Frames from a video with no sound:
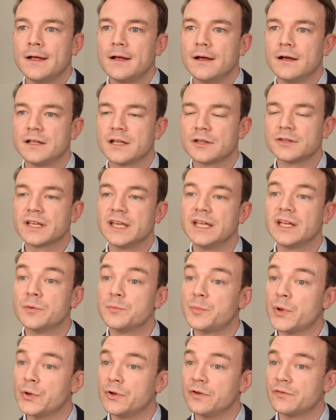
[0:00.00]
Another key
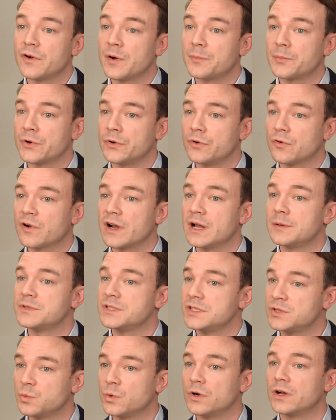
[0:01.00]
component of our
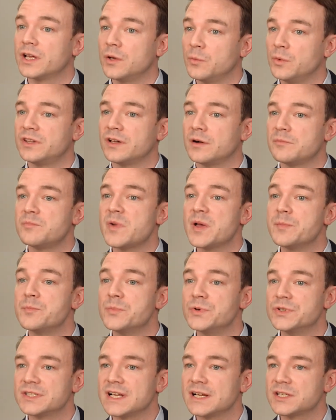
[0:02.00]
programs is working with our
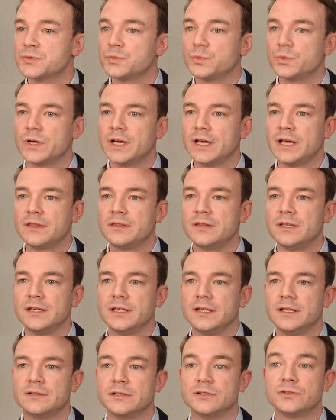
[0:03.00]
members. That's where
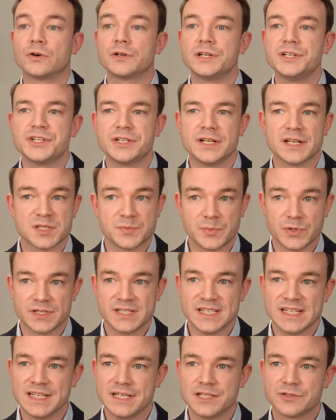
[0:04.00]
the, the knowledge and
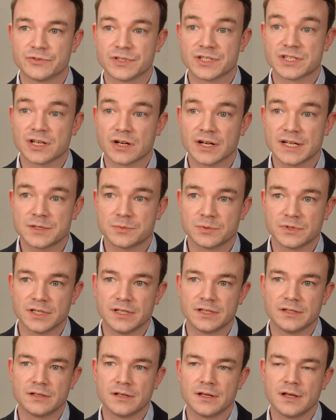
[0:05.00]
expertise resides
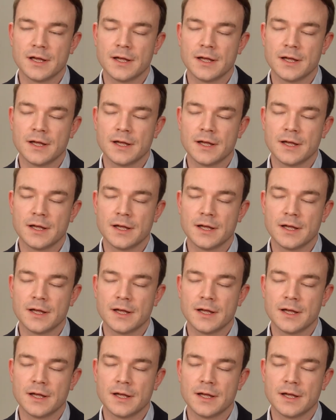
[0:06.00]
within